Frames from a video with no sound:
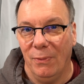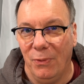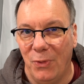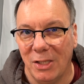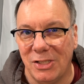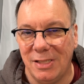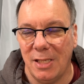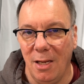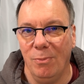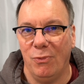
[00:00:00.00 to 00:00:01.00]
That
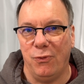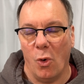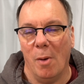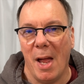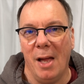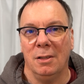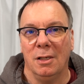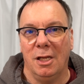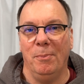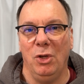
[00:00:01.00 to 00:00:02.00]
same format
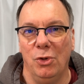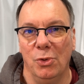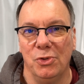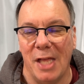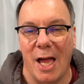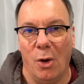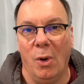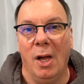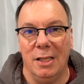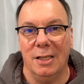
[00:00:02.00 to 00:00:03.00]
can be used now
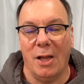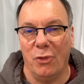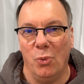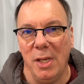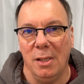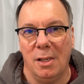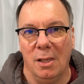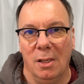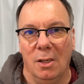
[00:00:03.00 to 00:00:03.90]
in another week